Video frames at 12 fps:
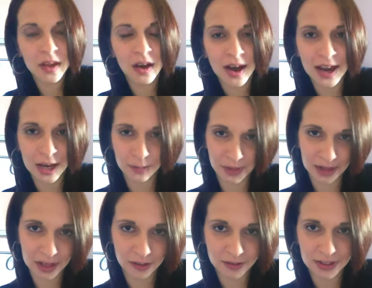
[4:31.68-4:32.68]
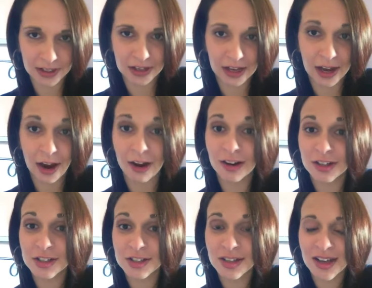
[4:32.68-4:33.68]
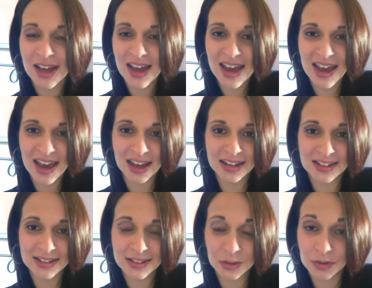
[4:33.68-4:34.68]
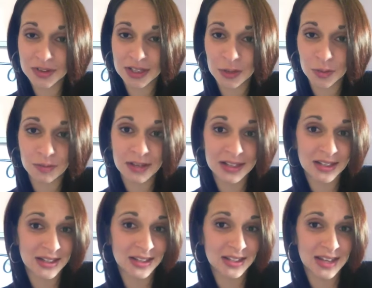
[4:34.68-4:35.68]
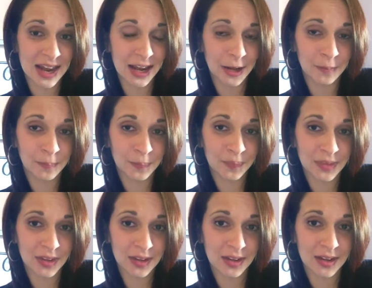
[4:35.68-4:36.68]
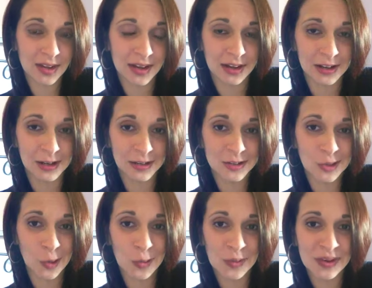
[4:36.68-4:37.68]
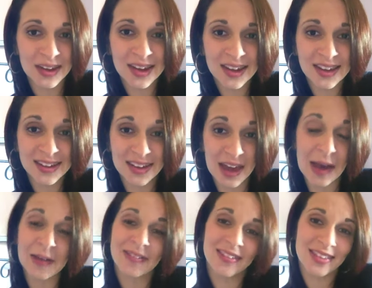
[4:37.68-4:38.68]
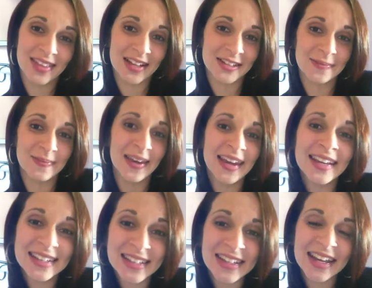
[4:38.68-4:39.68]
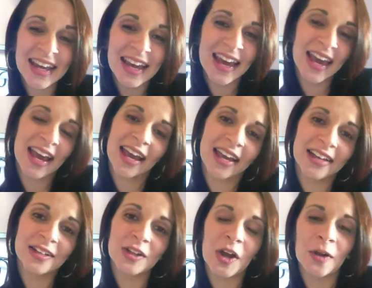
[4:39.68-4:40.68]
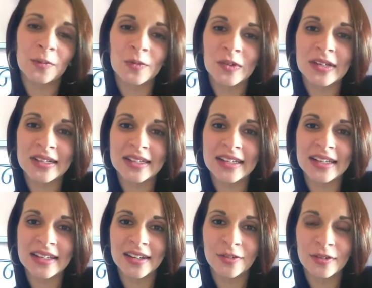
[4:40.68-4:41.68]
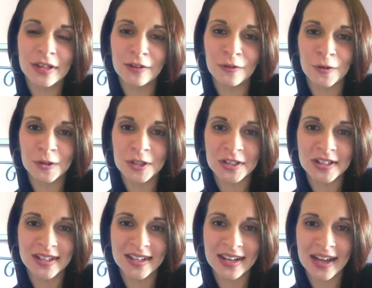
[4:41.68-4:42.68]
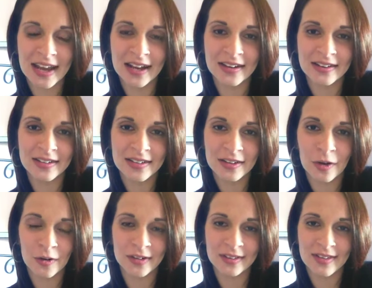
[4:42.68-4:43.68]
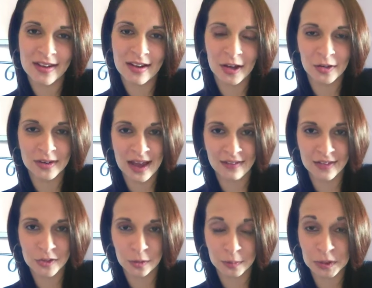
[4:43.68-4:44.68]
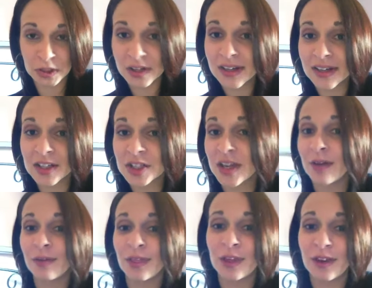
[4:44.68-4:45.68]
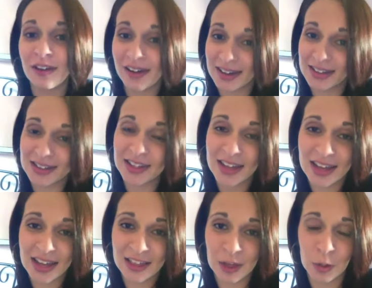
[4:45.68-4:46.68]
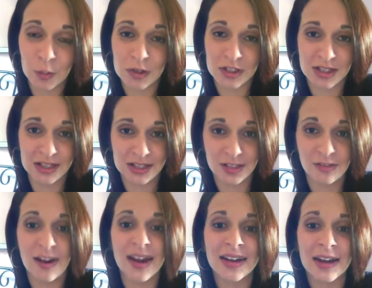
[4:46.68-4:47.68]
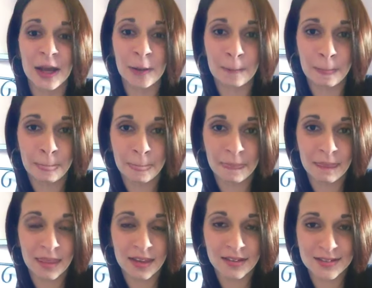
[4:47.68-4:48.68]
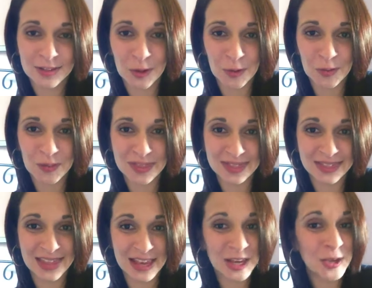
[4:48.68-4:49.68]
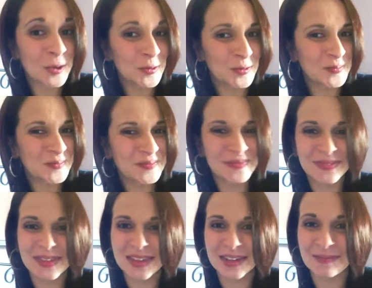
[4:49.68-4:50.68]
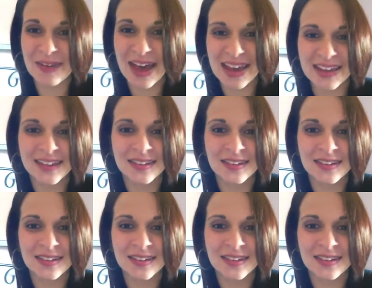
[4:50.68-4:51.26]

I had my gifting encouraged, and it still sticks with me to this day. So yeah, that's me, and I'm really, really fortunate and honoured that I could have this opportunity to share with you guys that are watching this right now. So thank you. Bye.